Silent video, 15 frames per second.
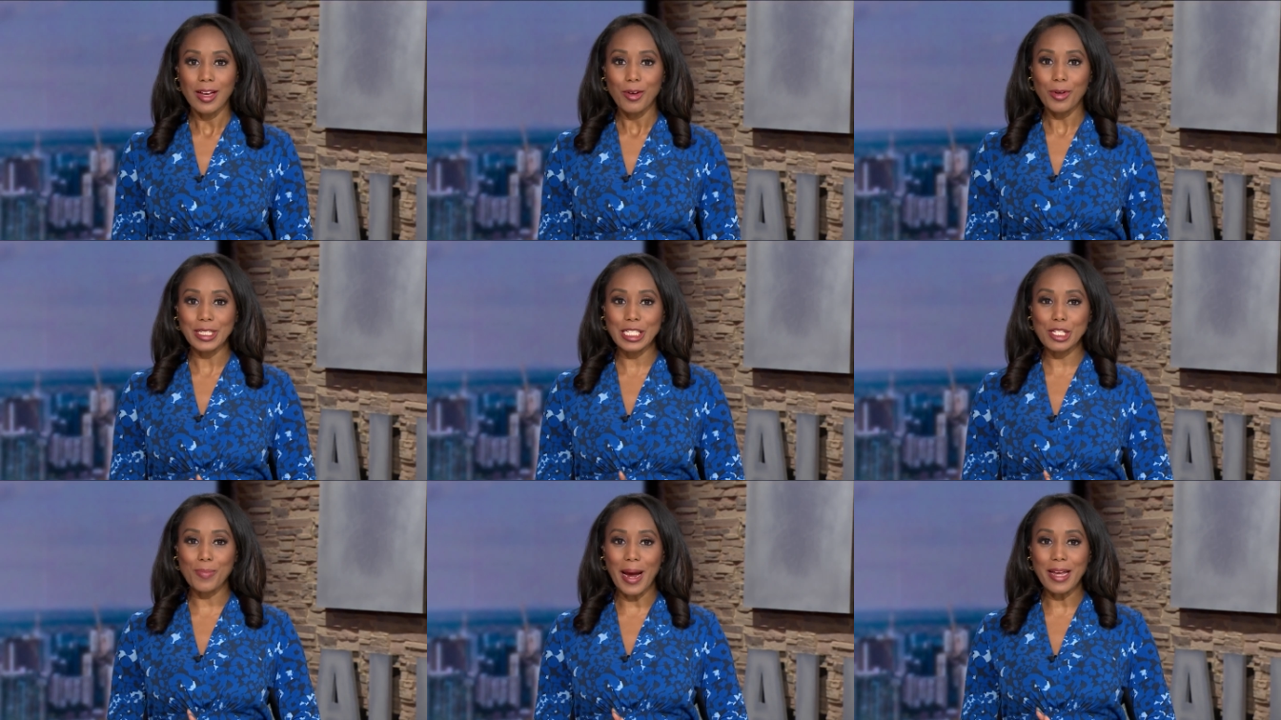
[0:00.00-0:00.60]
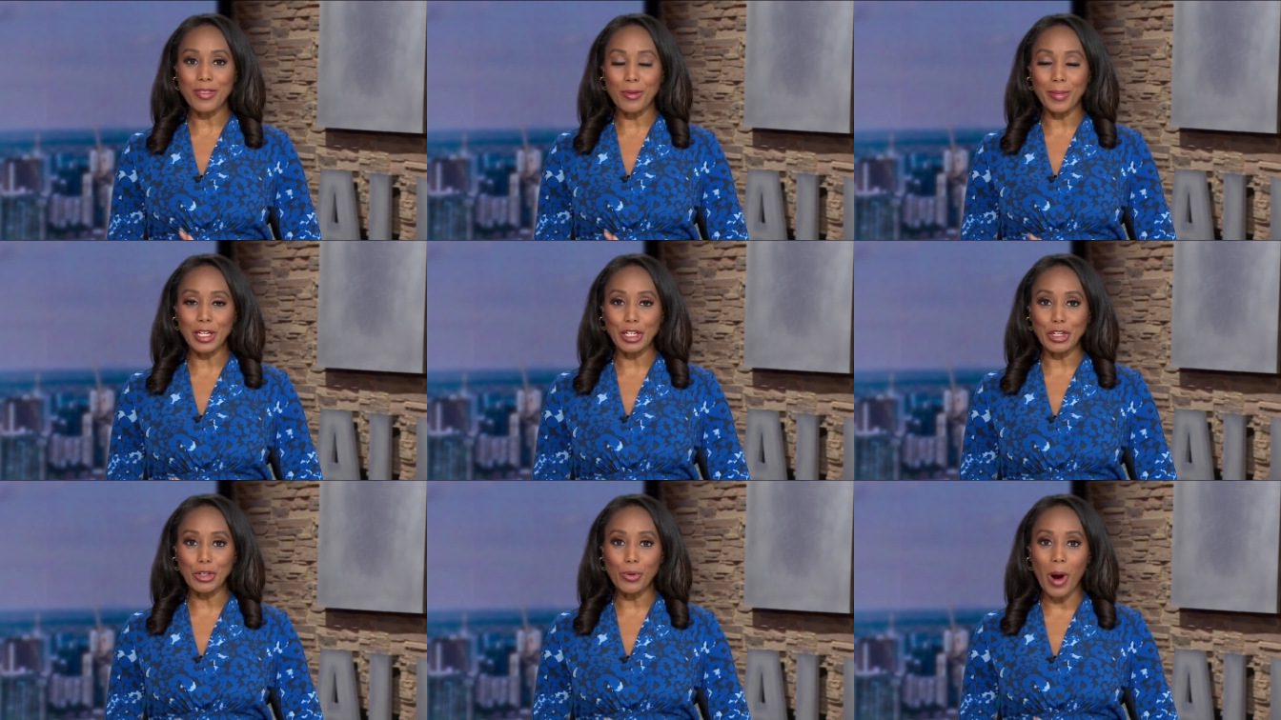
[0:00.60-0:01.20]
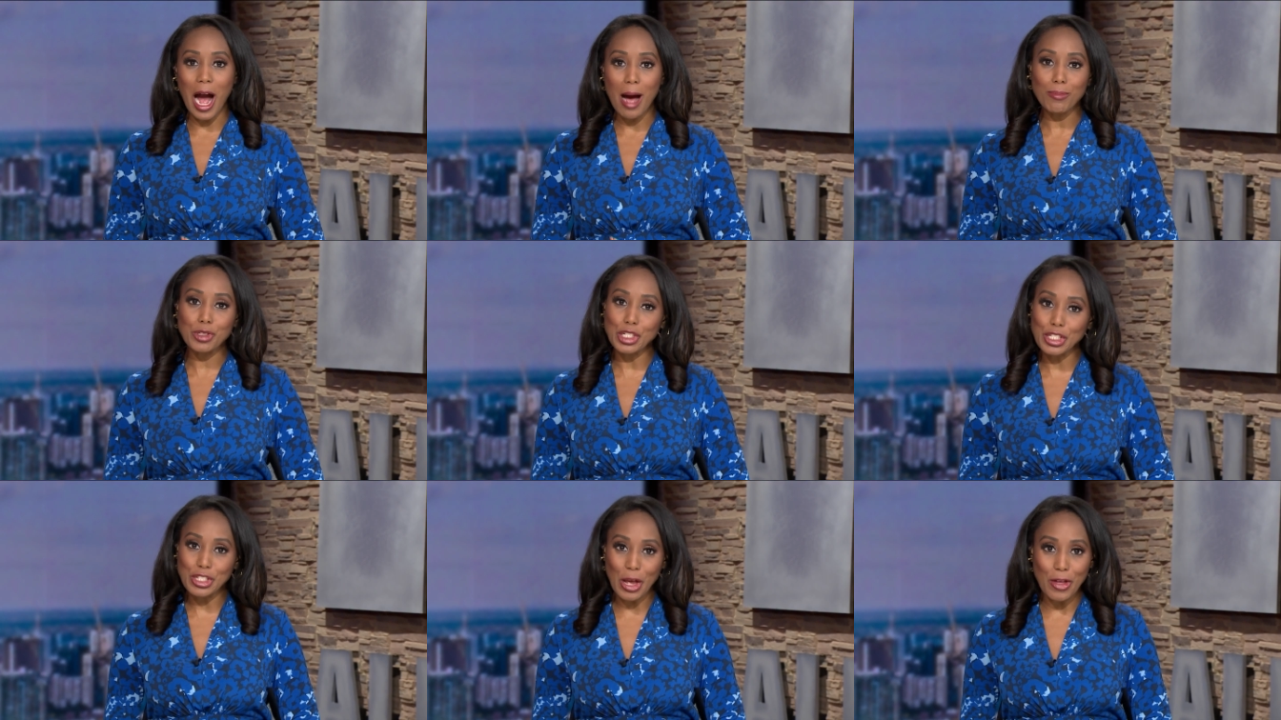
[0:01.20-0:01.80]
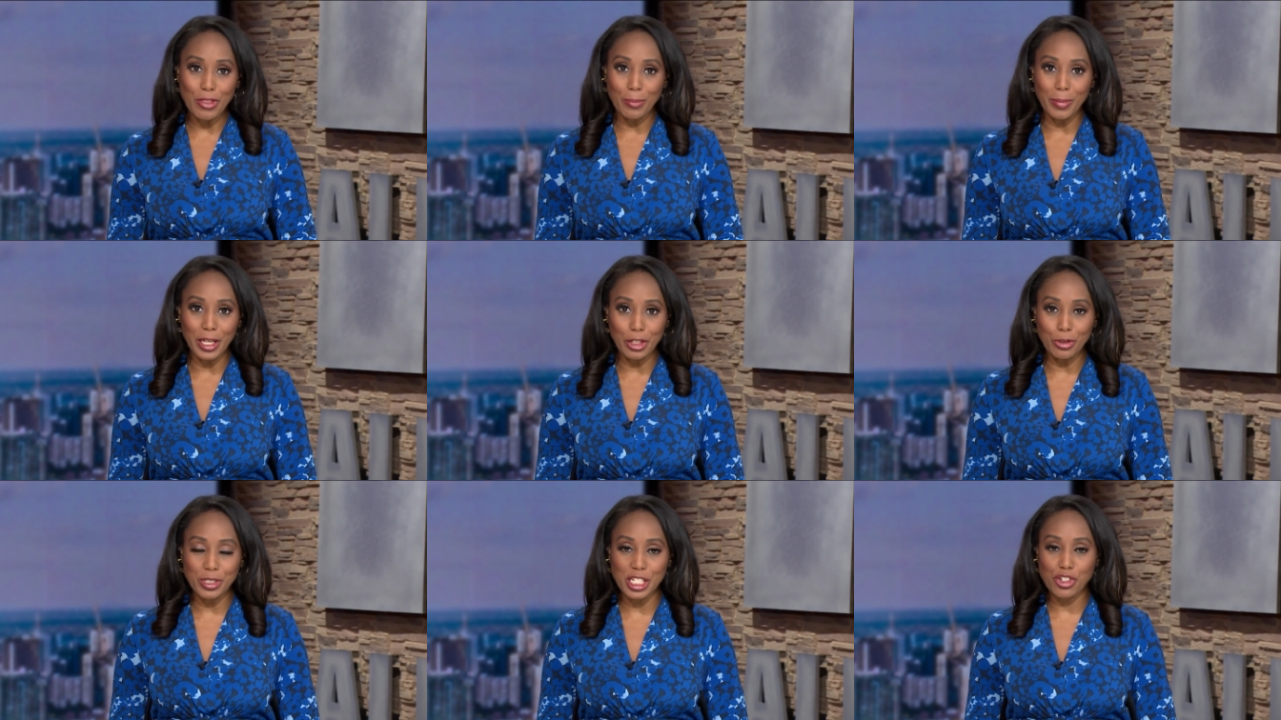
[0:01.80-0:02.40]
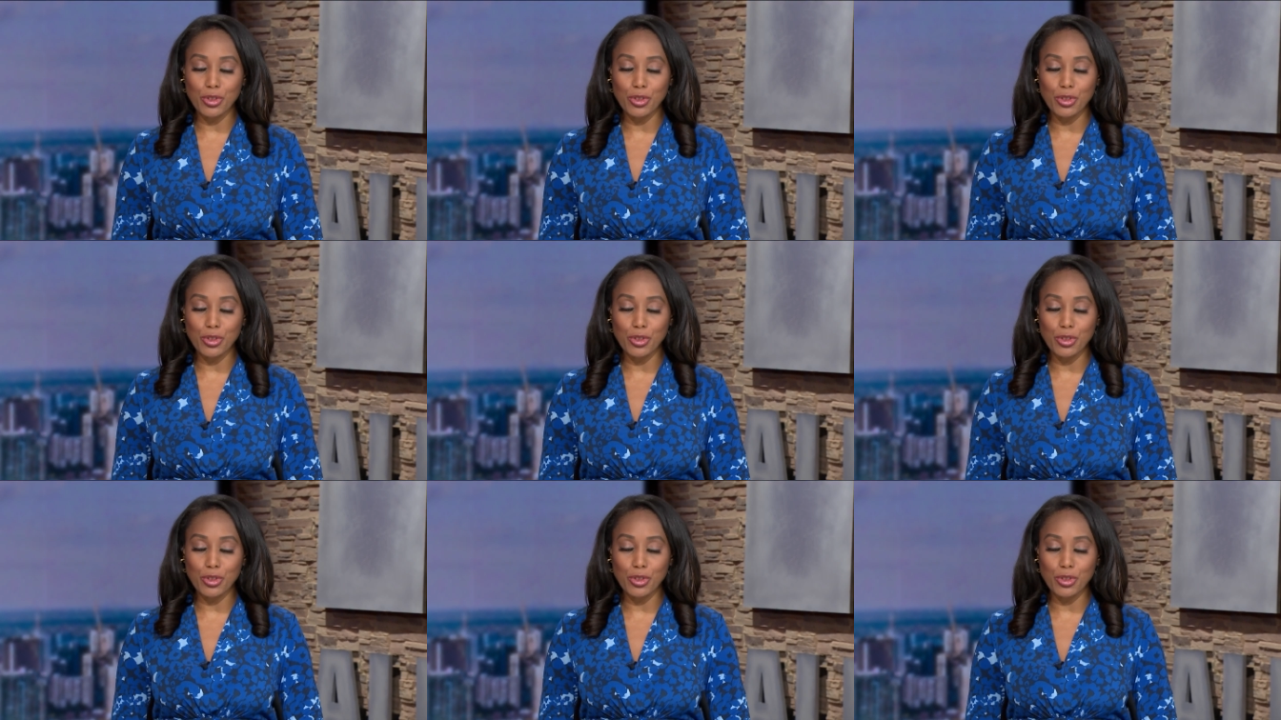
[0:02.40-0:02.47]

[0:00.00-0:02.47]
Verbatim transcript: Well, despite the many new options on the menu,